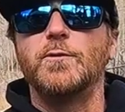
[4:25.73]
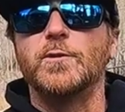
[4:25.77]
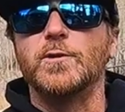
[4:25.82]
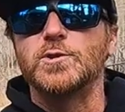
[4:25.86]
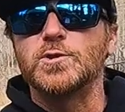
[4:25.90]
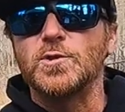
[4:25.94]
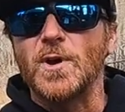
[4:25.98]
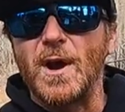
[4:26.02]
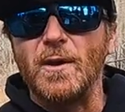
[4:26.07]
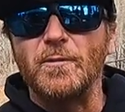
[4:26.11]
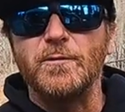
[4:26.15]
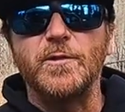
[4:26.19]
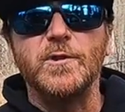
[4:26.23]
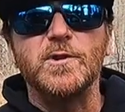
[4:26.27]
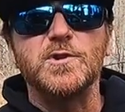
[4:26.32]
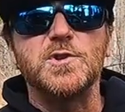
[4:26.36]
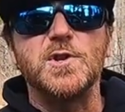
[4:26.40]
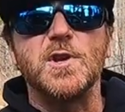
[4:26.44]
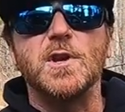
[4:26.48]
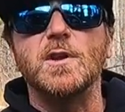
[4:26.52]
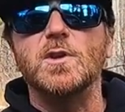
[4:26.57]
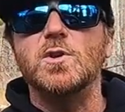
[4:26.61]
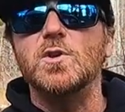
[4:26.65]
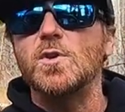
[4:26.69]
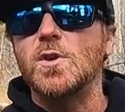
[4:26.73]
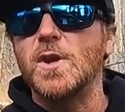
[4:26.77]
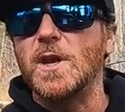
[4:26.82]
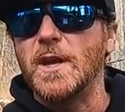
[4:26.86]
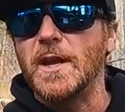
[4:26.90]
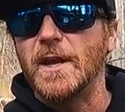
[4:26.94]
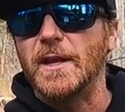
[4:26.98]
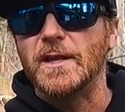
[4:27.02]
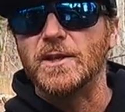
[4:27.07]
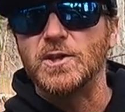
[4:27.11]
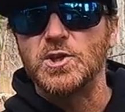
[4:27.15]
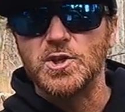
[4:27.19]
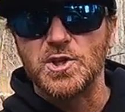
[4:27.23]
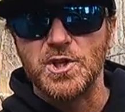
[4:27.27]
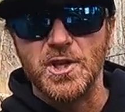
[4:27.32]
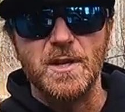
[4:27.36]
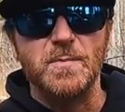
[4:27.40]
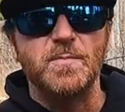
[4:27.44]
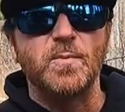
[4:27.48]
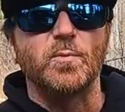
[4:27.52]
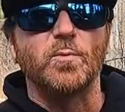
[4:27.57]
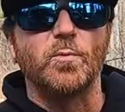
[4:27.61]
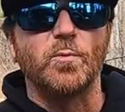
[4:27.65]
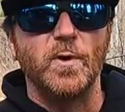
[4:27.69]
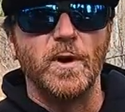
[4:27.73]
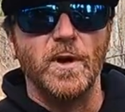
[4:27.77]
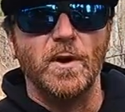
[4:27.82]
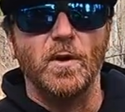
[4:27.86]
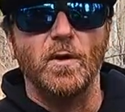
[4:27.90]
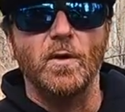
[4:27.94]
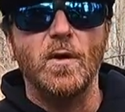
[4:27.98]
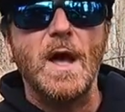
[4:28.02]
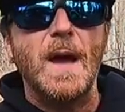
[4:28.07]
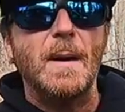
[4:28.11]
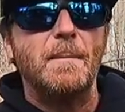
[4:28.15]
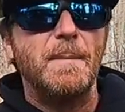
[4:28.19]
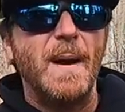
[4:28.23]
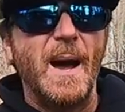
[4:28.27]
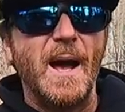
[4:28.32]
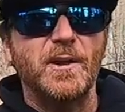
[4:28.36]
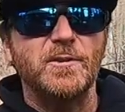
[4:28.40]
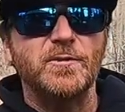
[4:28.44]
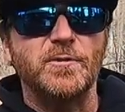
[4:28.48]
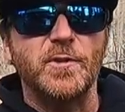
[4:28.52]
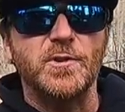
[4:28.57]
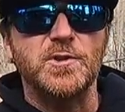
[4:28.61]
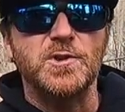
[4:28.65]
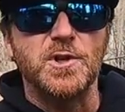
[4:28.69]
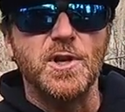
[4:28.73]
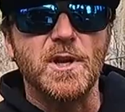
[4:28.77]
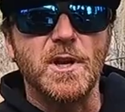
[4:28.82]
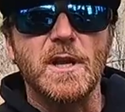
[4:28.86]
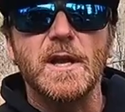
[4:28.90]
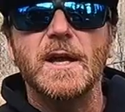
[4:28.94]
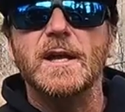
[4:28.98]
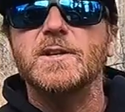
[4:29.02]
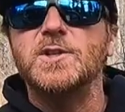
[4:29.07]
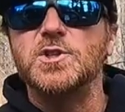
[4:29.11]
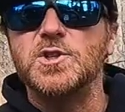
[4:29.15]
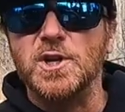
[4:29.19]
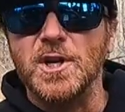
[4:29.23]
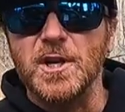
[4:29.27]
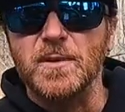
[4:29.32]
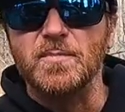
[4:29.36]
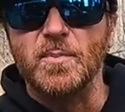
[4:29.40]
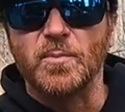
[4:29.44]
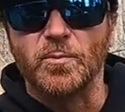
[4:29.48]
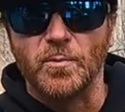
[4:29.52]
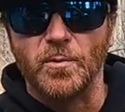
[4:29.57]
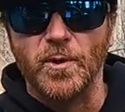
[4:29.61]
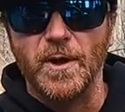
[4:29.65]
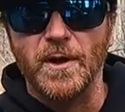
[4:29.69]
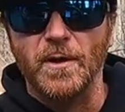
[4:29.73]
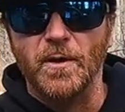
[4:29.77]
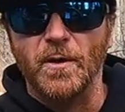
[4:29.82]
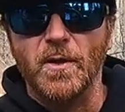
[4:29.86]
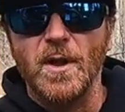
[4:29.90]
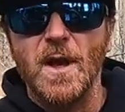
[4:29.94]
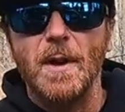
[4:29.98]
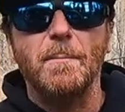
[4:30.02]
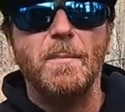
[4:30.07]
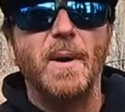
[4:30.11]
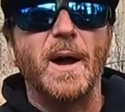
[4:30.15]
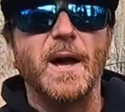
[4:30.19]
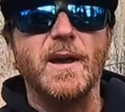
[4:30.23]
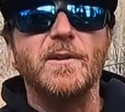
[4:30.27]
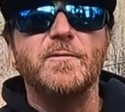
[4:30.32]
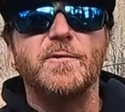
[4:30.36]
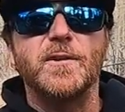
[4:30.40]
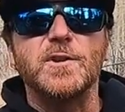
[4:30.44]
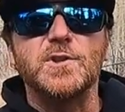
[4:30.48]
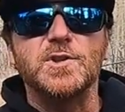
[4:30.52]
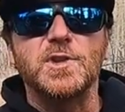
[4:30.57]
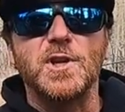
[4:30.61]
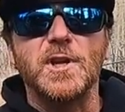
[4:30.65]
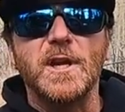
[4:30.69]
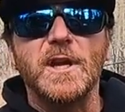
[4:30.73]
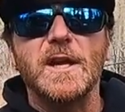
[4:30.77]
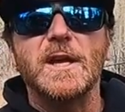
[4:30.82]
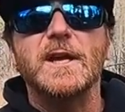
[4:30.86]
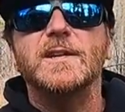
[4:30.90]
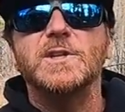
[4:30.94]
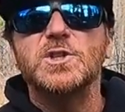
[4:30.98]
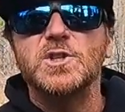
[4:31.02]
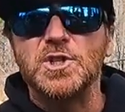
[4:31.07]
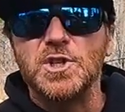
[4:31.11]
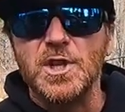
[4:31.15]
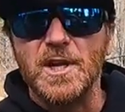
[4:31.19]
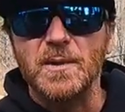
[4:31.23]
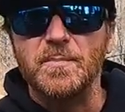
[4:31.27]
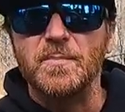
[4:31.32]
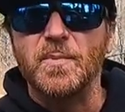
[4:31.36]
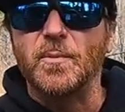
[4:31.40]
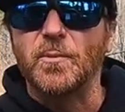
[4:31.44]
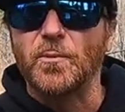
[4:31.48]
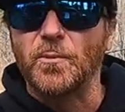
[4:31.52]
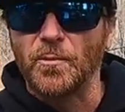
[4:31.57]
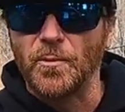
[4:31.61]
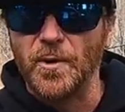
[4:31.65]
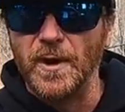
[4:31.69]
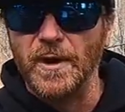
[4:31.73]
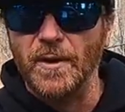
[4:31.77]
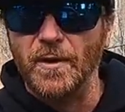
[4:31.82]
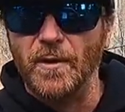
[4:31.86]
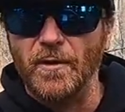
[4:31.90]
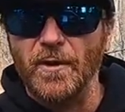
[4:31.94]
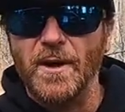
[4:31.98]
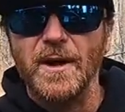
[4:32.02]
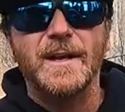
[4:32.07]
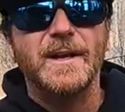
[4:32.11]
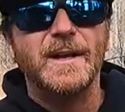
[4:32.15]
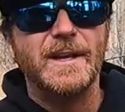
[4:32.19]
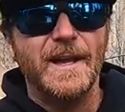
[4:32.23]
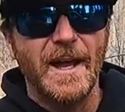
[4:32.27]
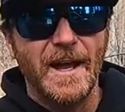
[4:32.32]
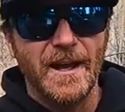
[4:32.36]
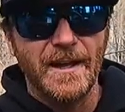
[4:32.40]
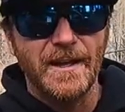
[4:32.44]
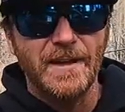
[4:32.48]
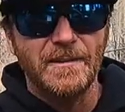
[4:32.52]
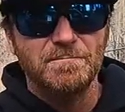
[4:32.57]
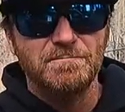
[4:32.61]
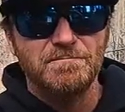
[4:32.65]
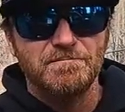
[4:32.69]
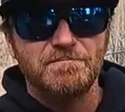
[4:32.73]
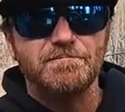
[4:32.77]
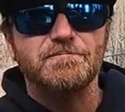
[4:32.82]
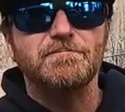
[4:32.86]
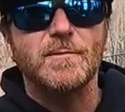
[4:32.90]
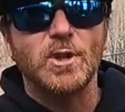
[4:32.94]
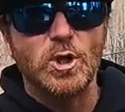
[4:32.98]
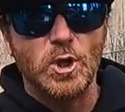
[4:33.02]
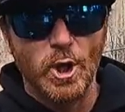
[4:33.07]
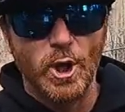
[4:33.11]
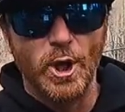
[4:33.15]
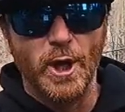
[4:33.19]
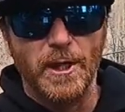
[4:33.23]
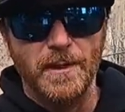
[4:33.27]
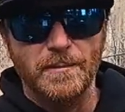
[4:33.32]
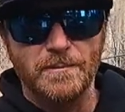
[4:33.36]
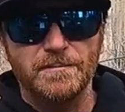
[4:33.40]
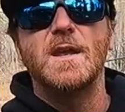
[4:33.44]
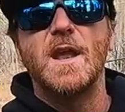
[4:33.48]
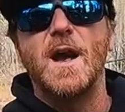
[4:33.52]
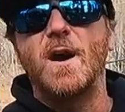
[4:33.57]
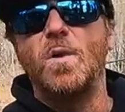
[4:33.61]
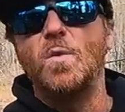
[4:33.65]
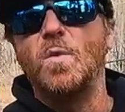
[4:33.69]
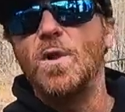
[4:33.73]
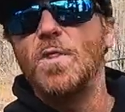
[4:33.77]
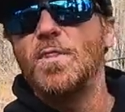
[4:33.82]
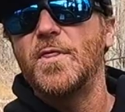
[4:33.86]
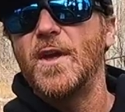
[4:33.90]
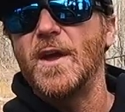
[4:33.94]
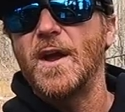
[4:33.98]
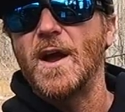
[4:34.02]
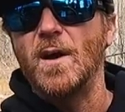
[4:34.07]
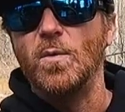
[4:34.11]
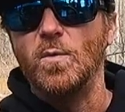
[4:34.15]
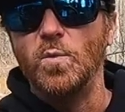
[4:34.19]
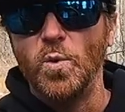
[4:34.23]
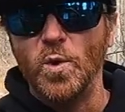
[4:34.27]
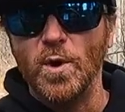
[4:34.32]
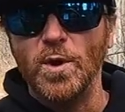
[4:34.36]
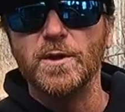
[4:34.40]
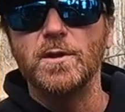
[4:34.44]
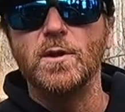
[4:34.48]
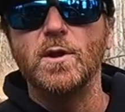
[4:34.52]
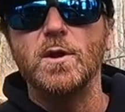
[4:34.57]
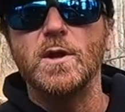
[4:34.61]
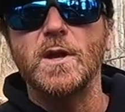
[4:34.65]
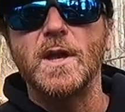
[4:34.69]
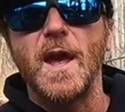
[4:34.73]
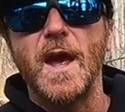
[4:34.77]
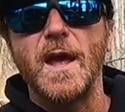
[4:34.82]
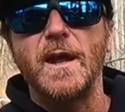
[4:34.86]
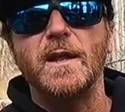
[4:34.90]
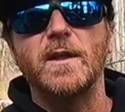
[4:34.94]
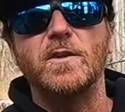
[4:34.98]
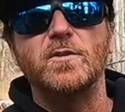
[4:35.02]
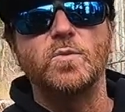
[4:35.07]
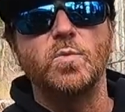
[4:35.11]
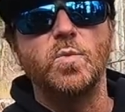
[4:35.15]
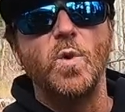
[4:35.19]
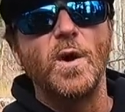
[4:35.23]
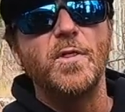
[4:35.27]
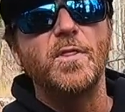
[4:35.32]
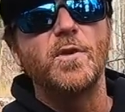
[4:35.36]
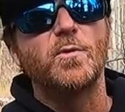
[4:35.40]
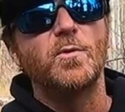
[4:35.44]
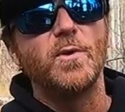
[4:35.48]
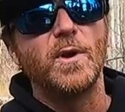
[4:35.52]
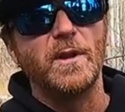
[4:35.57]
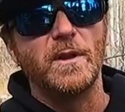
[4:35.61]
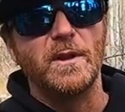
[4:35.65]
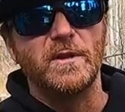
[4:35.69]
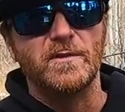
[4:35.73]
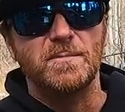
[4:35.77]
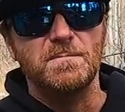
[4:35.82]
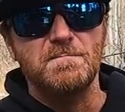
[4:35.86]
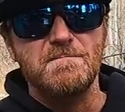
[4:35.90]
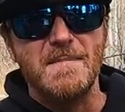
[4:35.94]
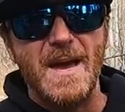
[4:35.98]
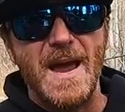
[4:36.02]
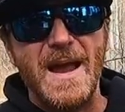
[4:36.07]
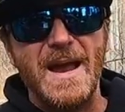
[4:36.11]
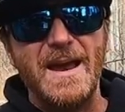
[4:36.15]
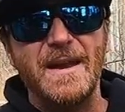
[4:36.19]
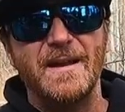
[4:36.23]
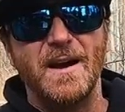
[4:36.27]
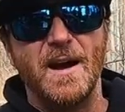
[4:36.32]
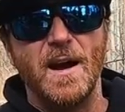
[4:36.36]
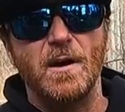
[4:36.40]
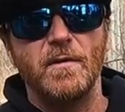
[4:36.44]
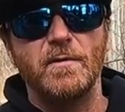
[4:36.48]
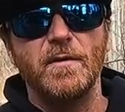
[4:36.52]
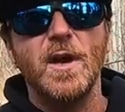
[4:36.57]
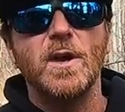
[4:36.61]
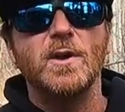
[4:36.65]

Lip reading: for trout fishing, you can get a cheap reel. Bass fishing, cheap reel. Pike fishing, cheap reel. Get it? Good. Now, one thing I would look at is what the reel is made of.